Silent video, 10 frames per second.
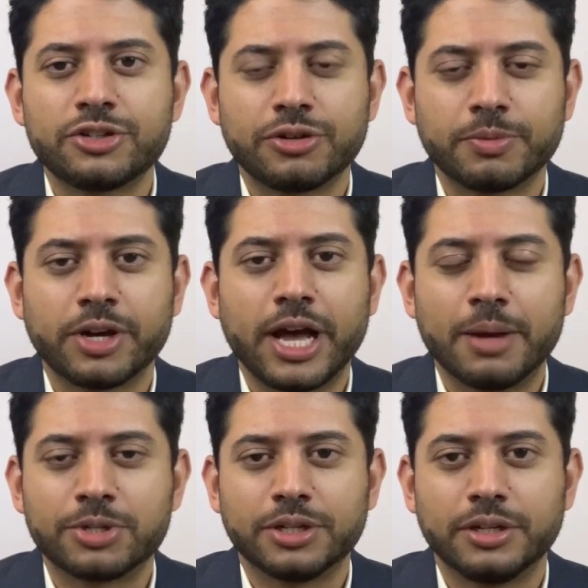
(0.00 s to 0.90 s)
treatment
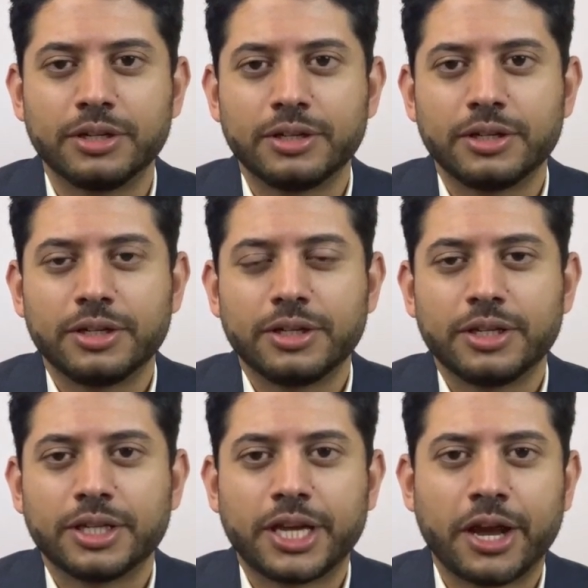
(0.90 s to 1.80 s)
option
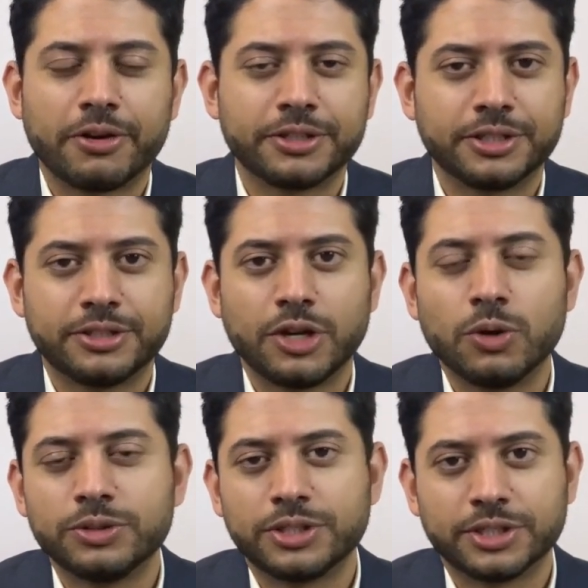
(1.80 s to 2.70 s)
carries its
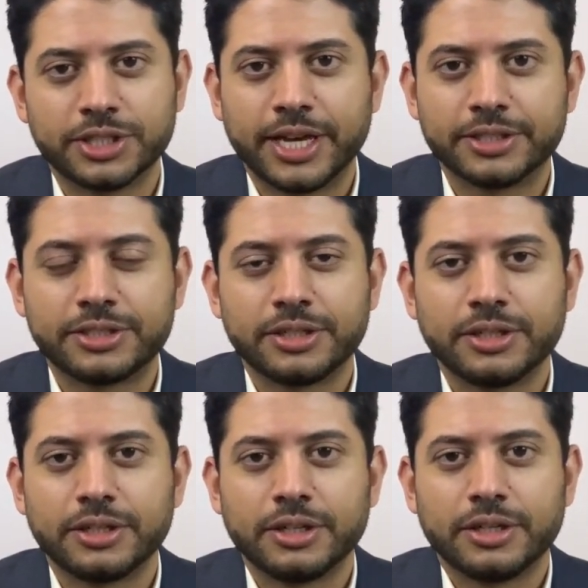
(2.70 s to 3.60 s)
own success
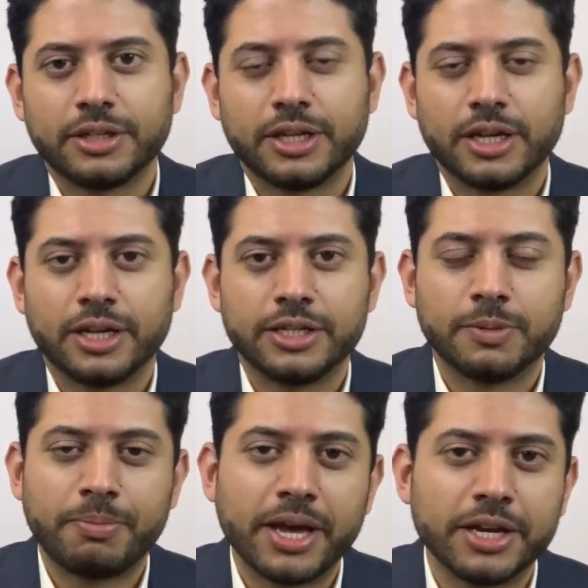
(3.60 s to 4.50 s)

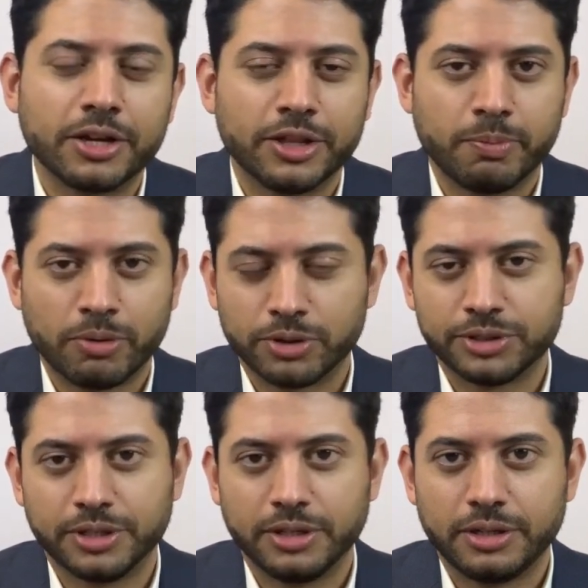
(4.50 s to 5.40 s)
depending on the
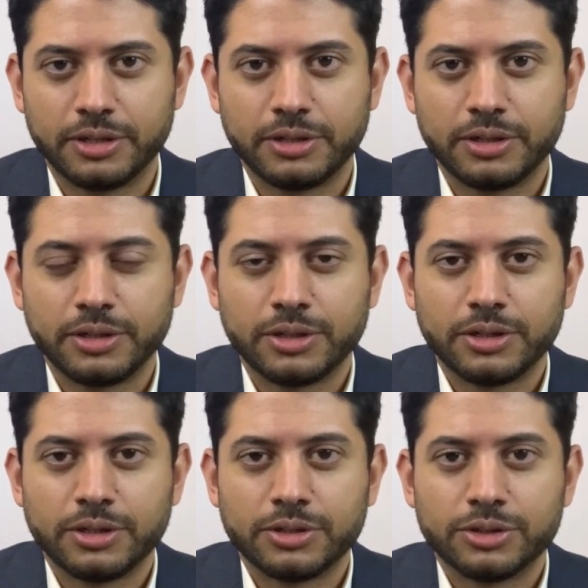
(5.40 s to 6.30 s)
person.
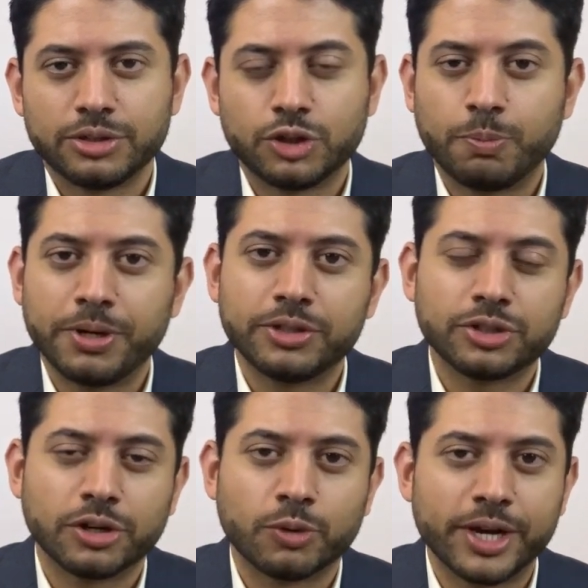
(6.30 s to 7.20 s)
So pills
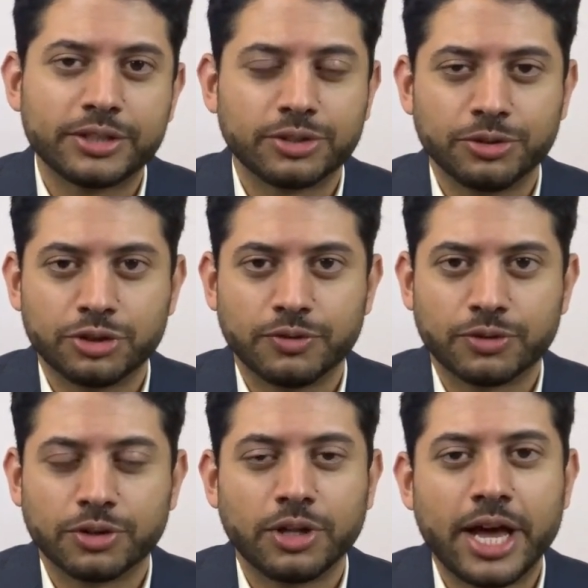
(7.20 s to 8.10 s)
are a great solution
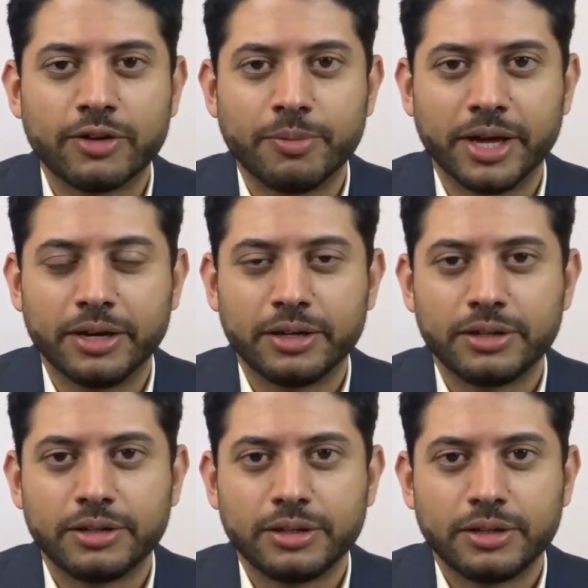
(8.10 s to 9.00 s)
for a lot of men.
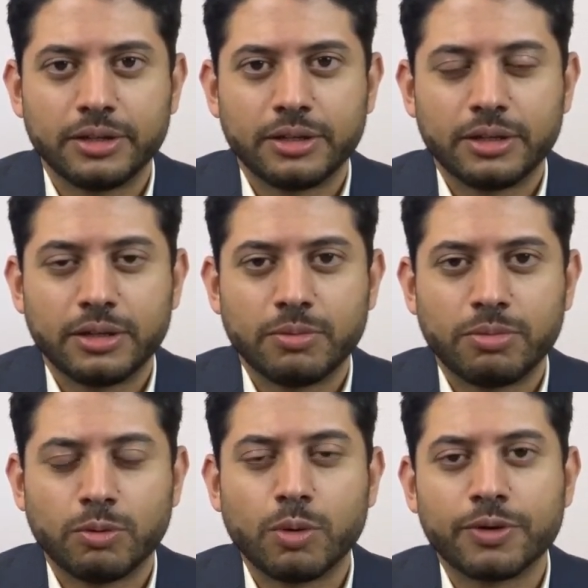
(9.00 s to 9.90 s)

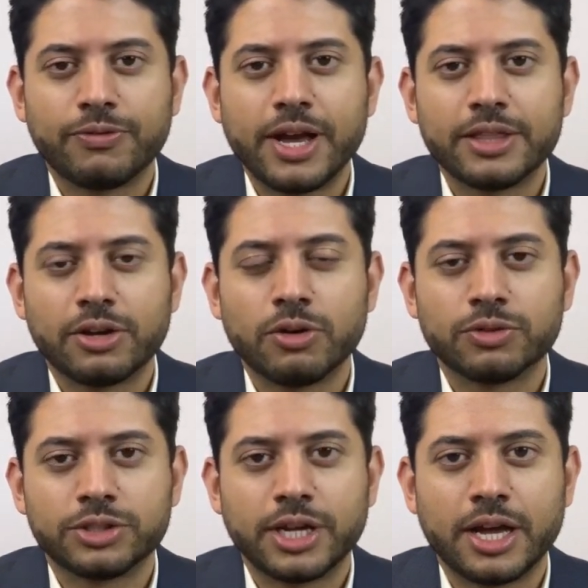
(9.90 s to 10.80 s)
But what we find is that over
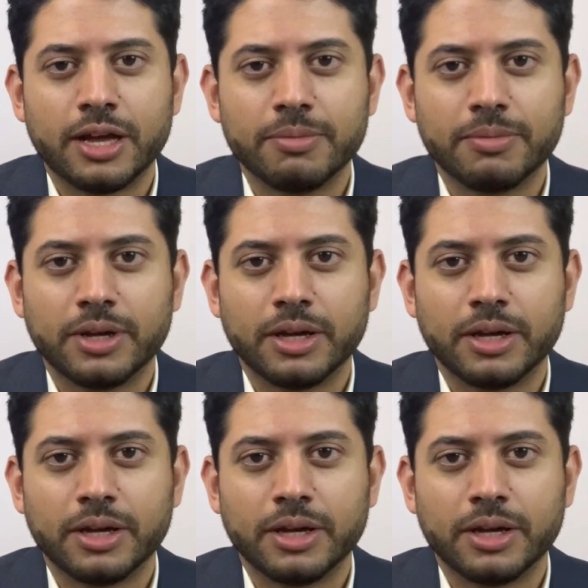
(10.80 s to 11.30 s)
time,